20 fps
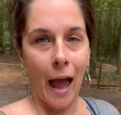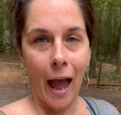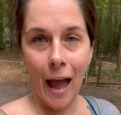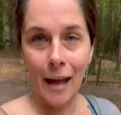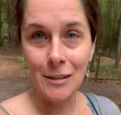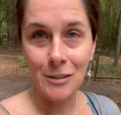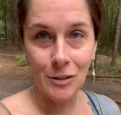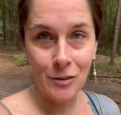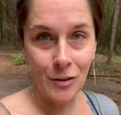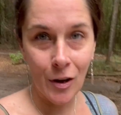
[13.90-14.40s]

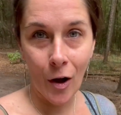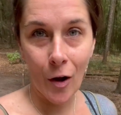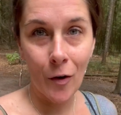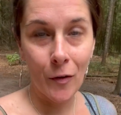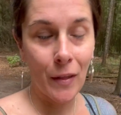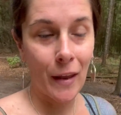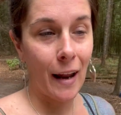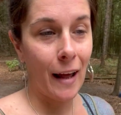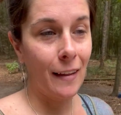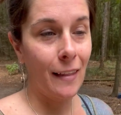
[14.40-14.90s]
And you know
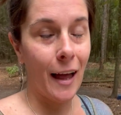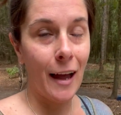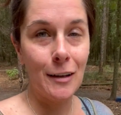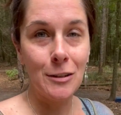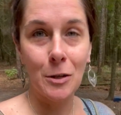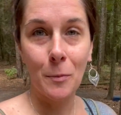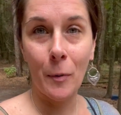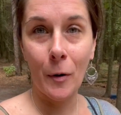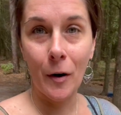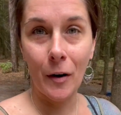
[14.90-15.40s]
that I like to
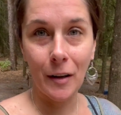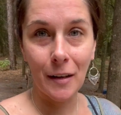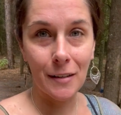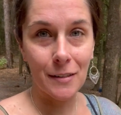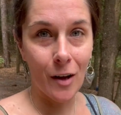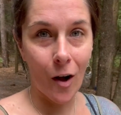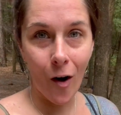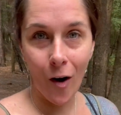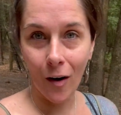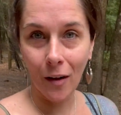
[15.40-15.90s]
put us
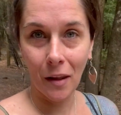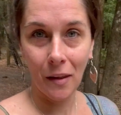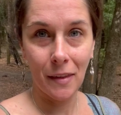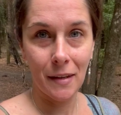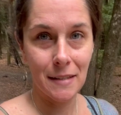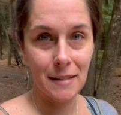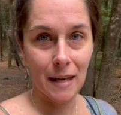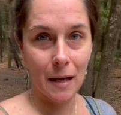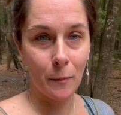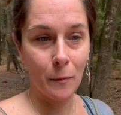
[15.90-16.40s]
all on the
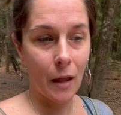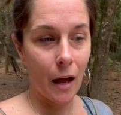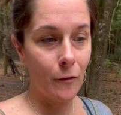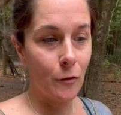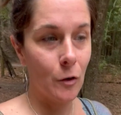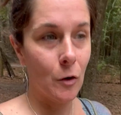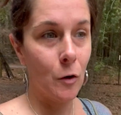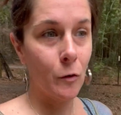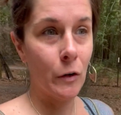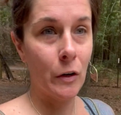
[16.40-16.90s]
same
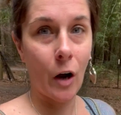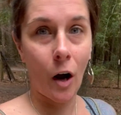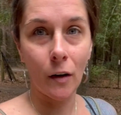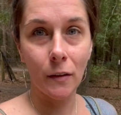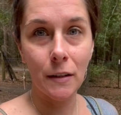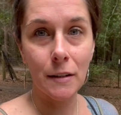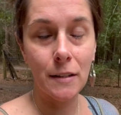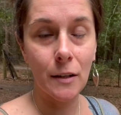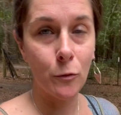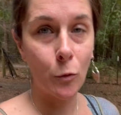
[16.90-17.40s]
level,
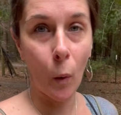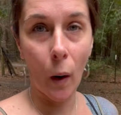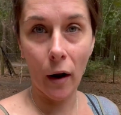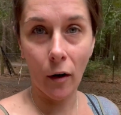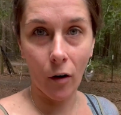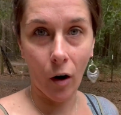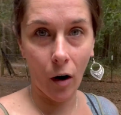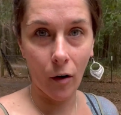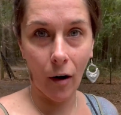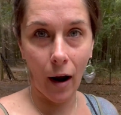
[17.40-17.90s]
regardless of where
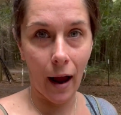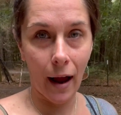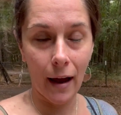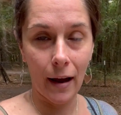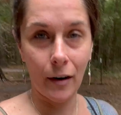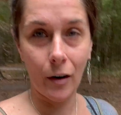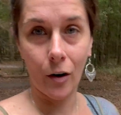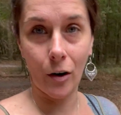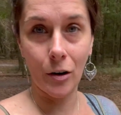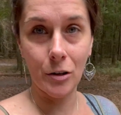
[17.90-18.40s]
we're at in
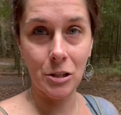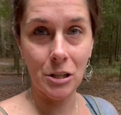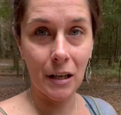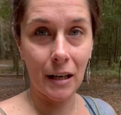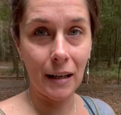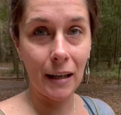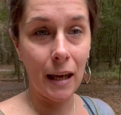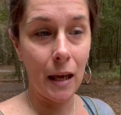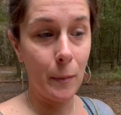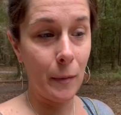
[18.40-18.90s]
our
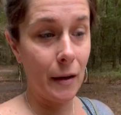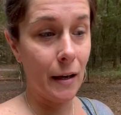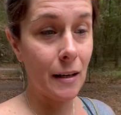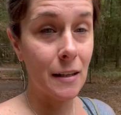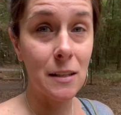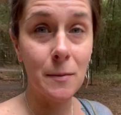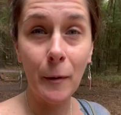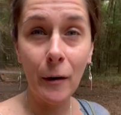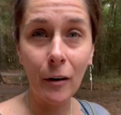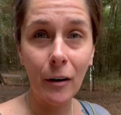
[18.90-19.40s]
chicken keeping
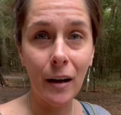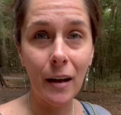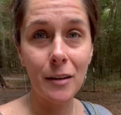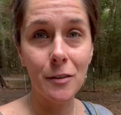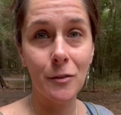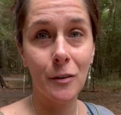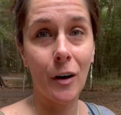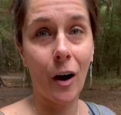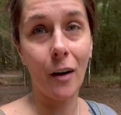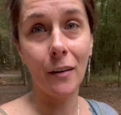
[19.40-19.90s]
experience,
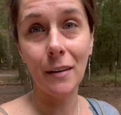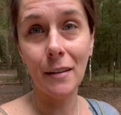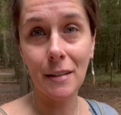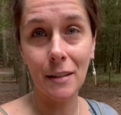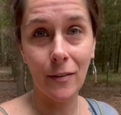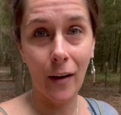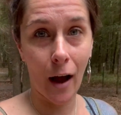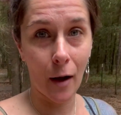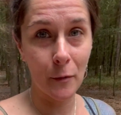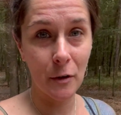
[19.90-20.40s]
regardless of
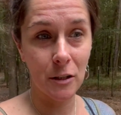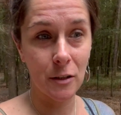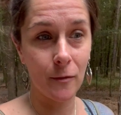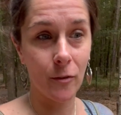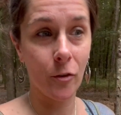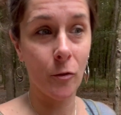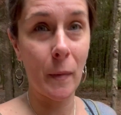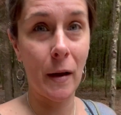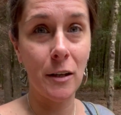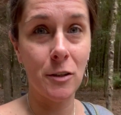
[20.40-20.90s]
how much
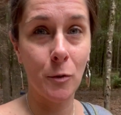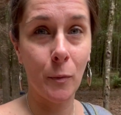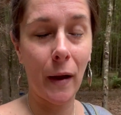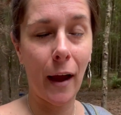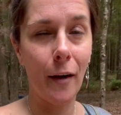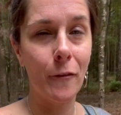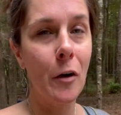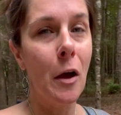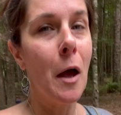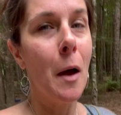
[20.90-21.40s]
information we
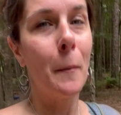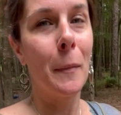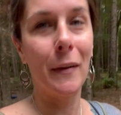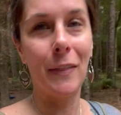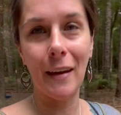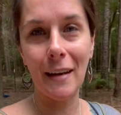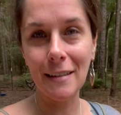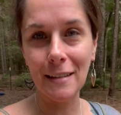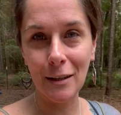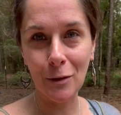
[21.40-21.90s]
have. But
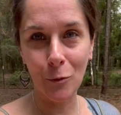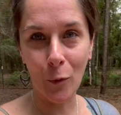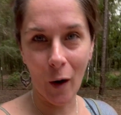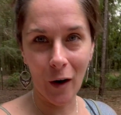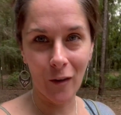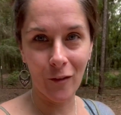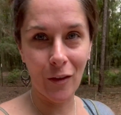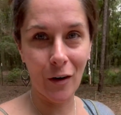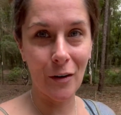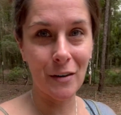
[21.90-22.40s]
this is one
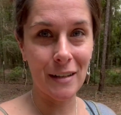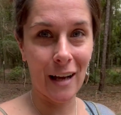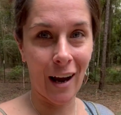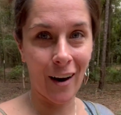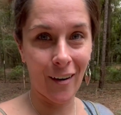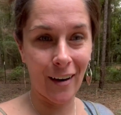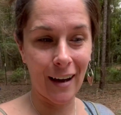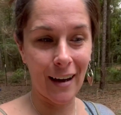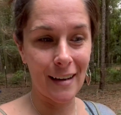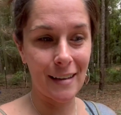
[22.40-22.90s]
of those
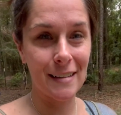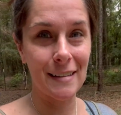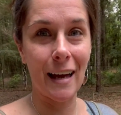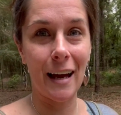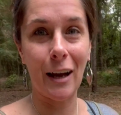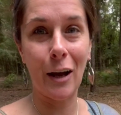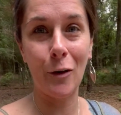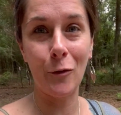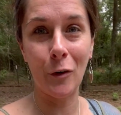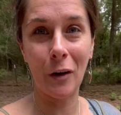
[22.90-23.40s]
areas that
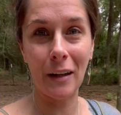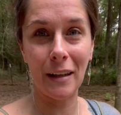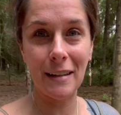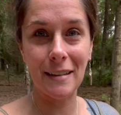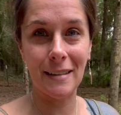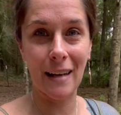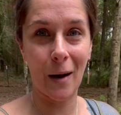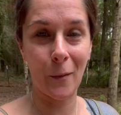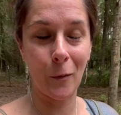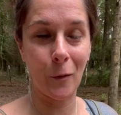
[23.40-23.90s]
can really
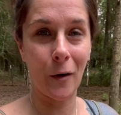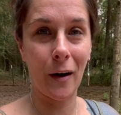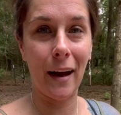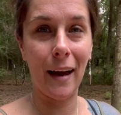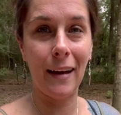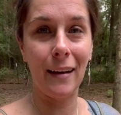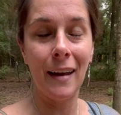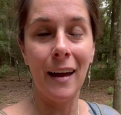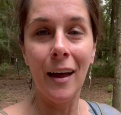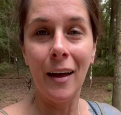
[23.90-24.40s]

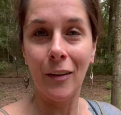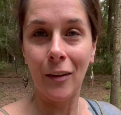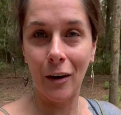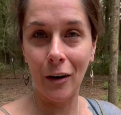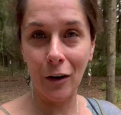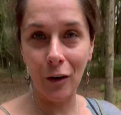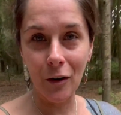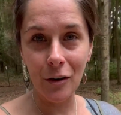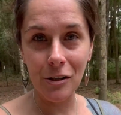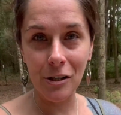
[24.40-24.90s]
separate the
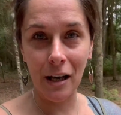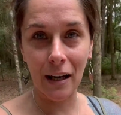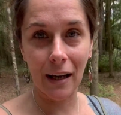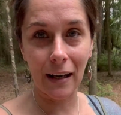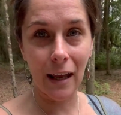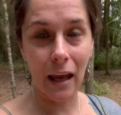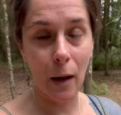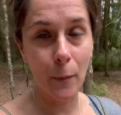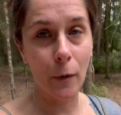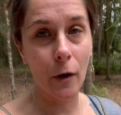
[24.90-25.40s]
new chicken
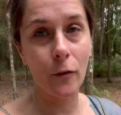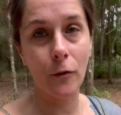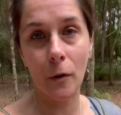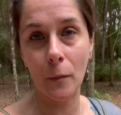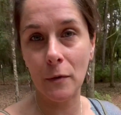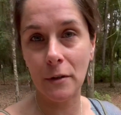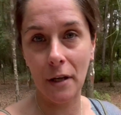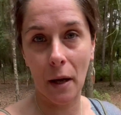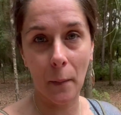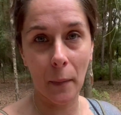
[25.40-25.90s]
keeper from
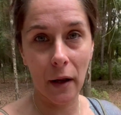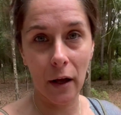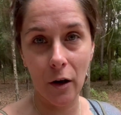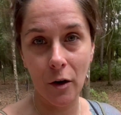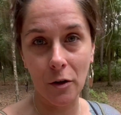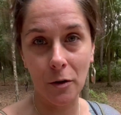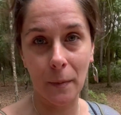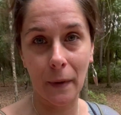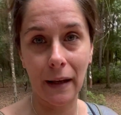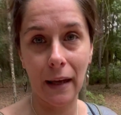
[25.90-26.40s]
somebody
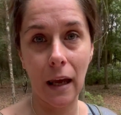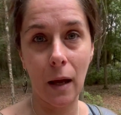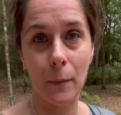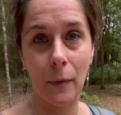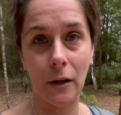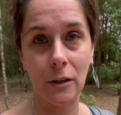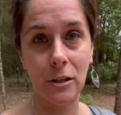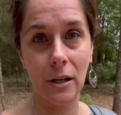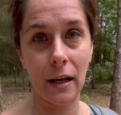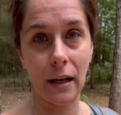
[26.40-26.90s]
who's been
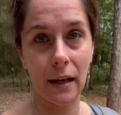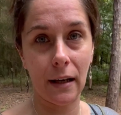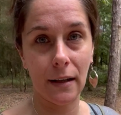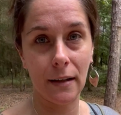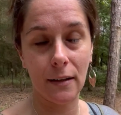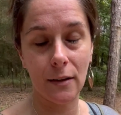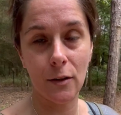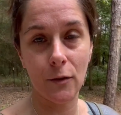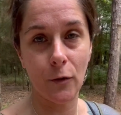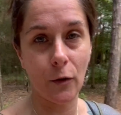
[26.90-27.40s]
keeping
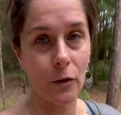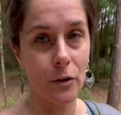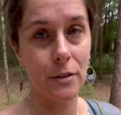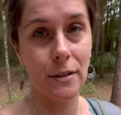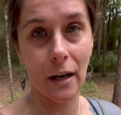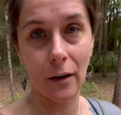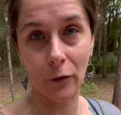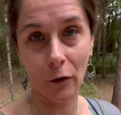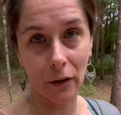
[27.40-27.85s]
chickens for several